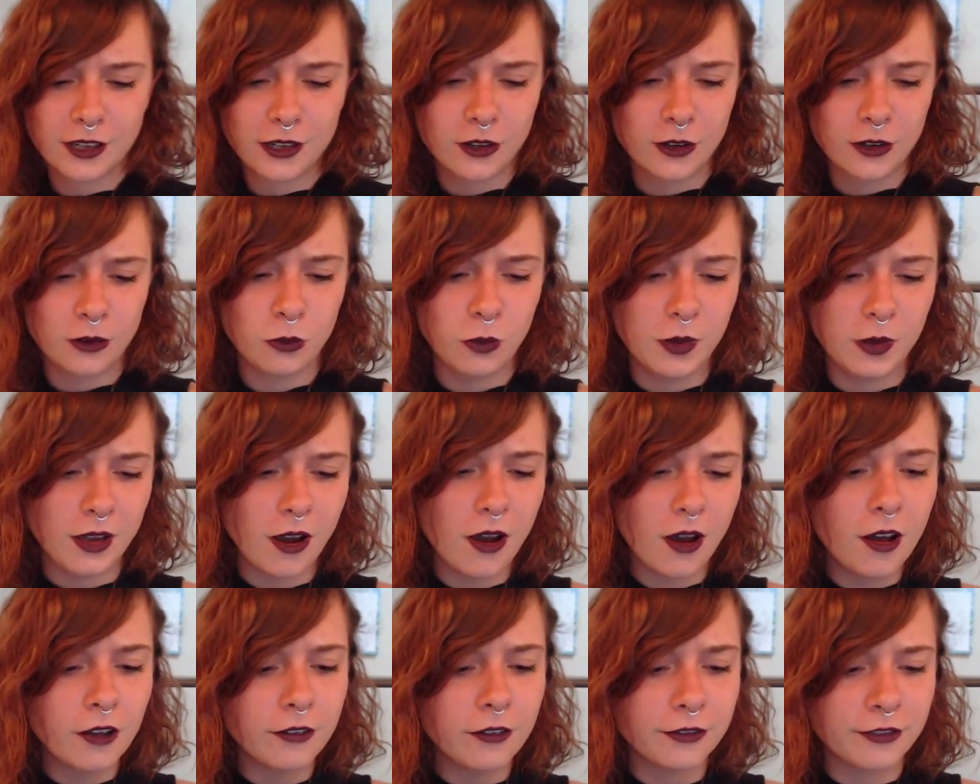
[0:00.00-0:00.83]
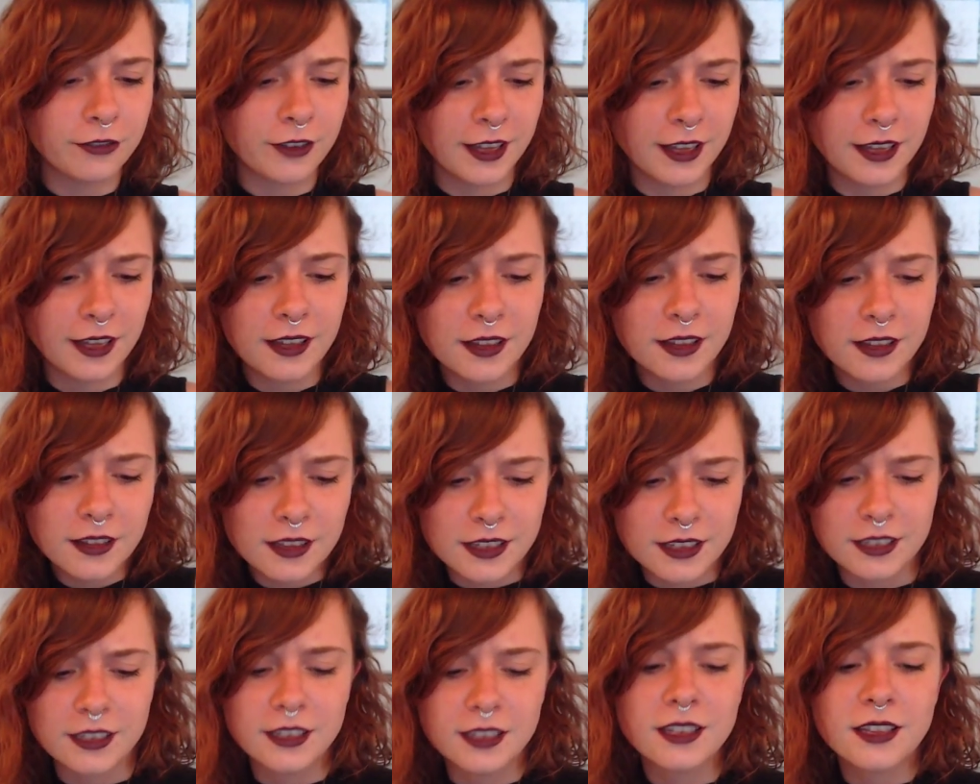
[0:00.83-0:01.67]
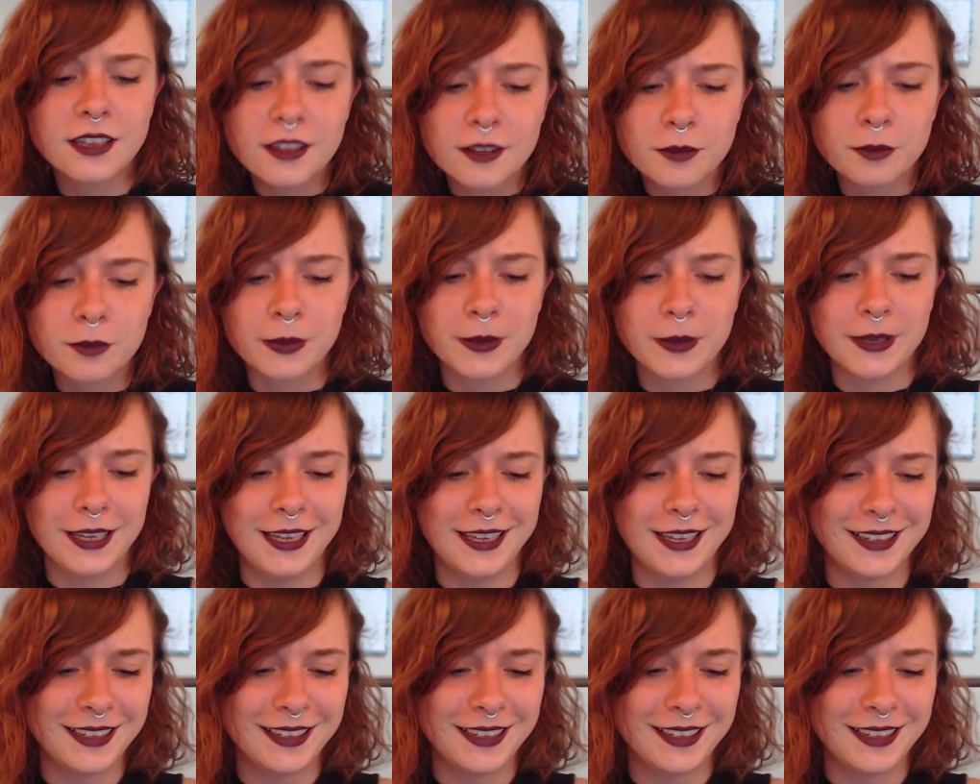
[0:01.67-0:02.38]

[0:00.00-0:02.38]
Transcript: We all fell in the pit."